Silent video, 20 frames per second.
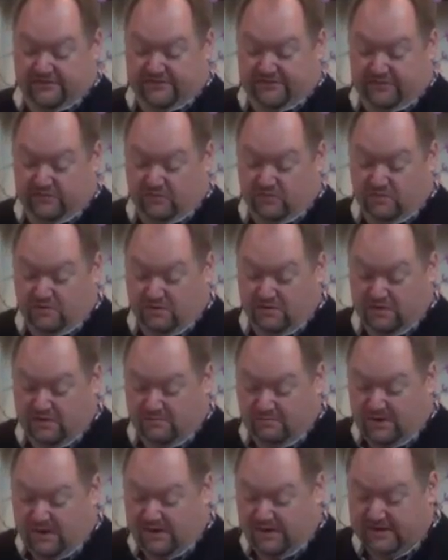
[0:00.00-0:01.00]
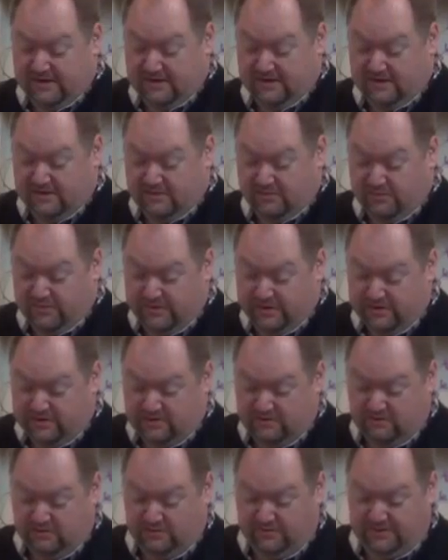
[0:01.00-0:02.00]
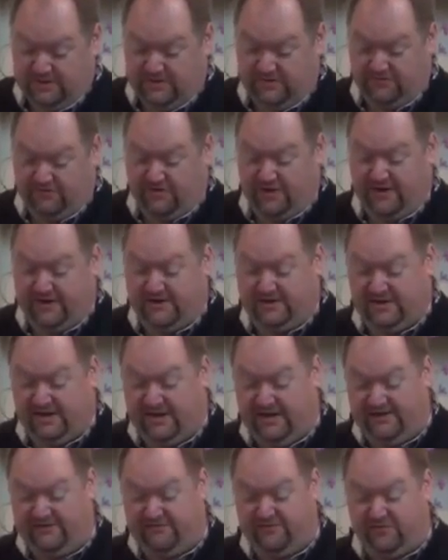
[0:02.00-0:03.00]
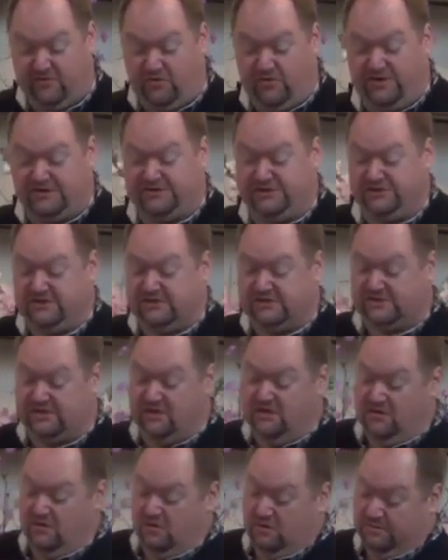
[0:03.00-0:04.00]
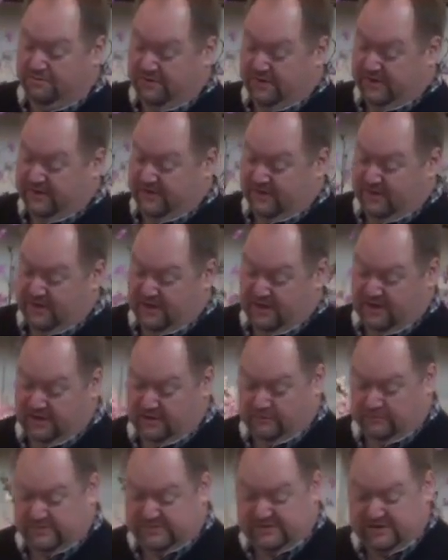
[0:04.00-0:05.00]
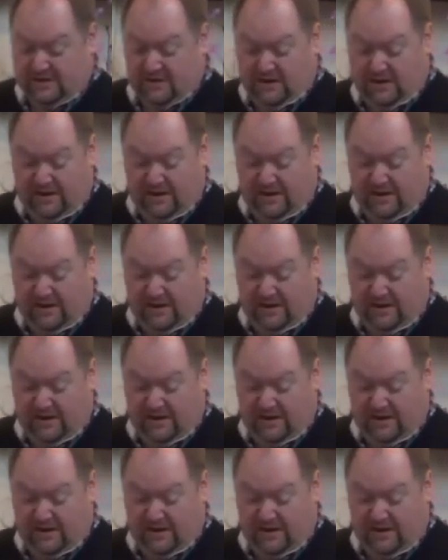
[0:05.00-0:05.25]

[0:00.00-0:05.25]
for the mocking and the ridicule when he tried to answer questions or play the games.